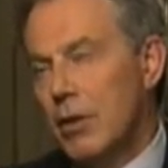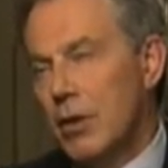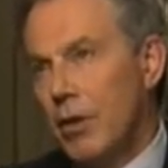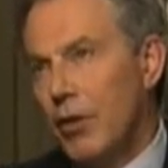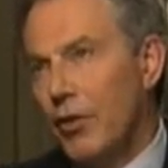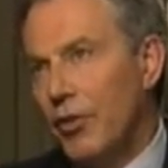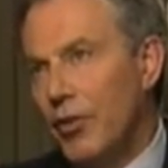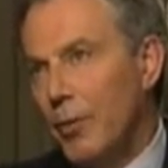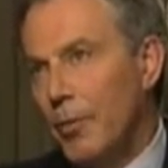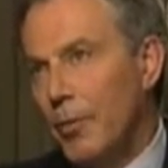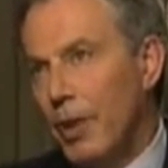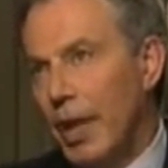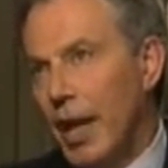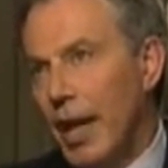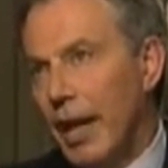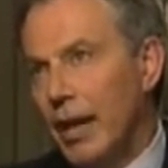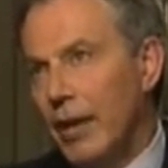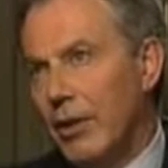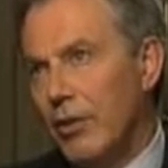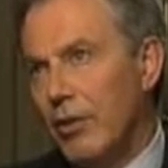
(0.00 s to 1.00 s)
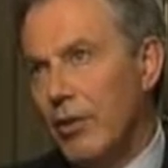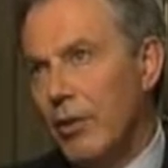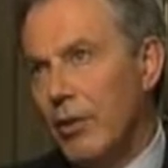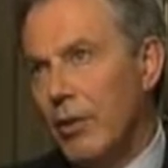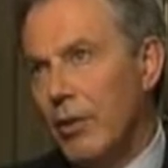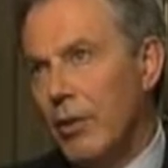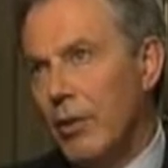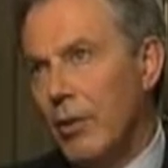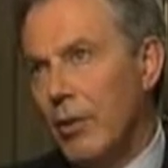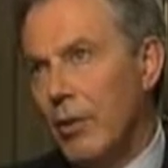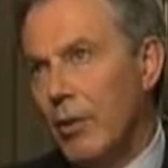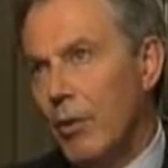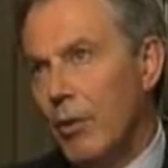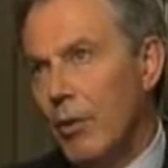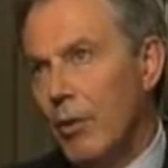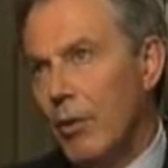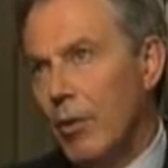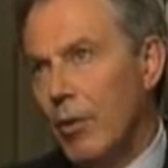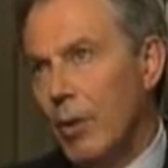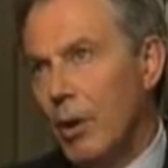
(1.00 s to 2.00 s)
contemplate
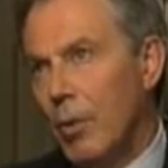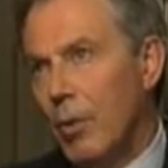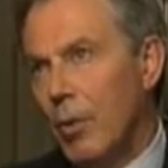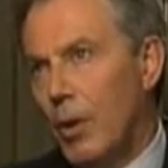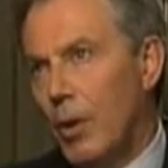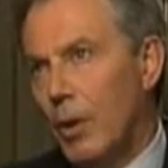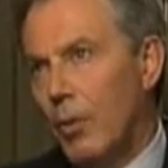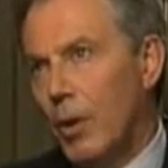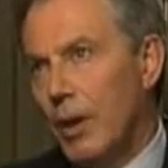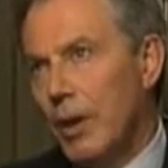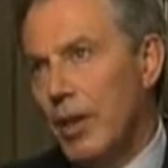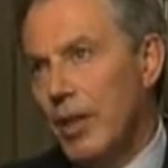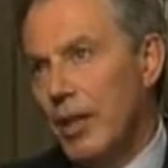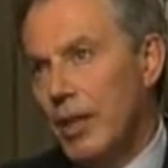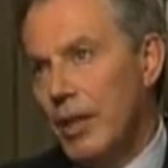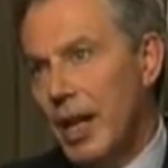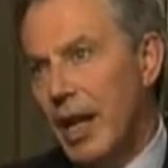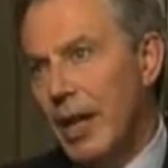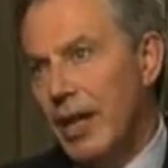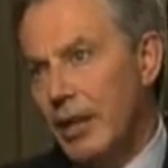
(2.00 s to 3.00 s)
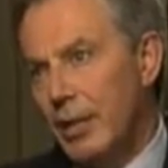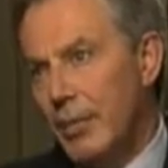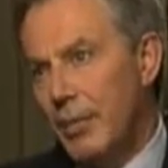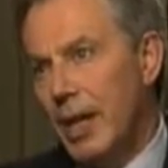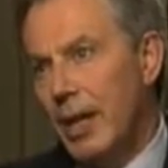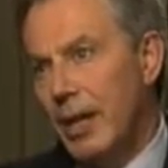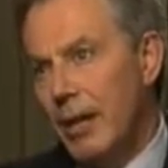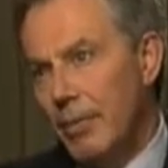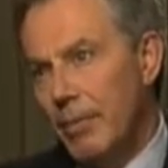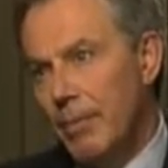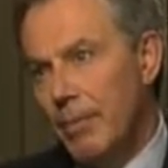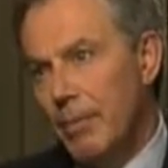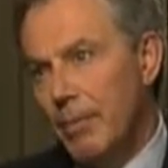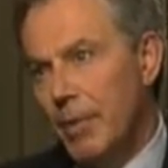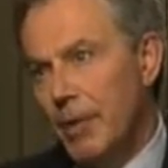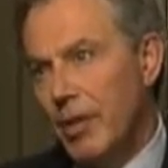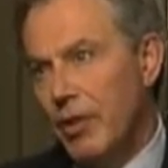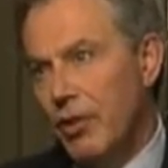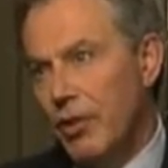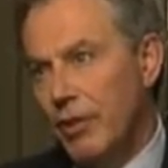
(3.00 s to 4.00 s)
what it is like to be in a
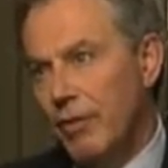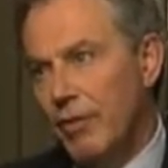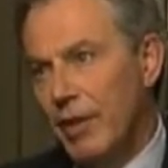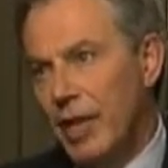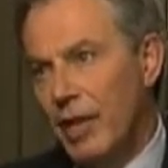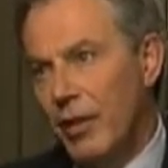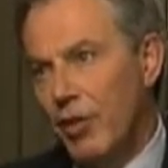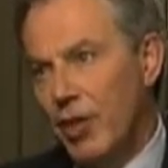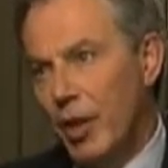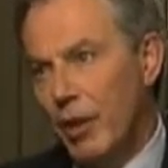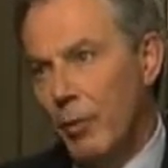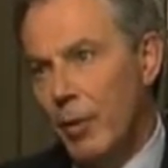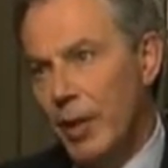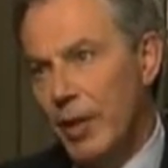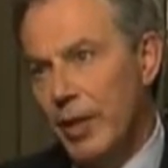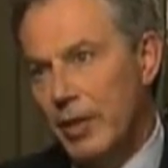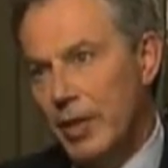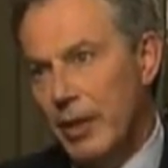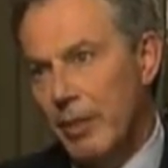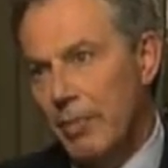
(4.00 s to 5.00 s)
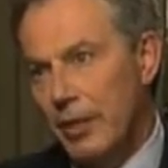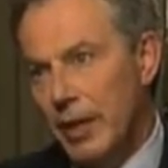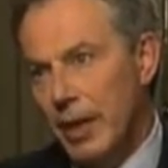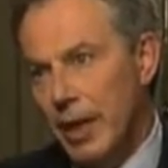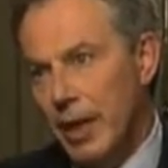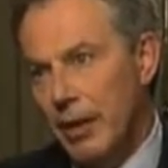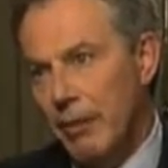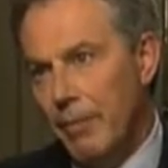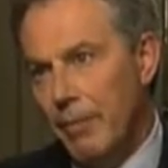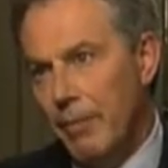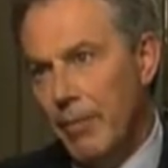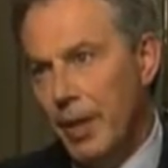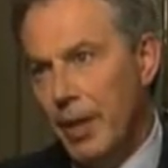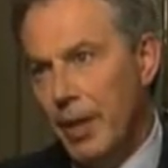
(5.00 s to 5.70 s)
position of leadership when something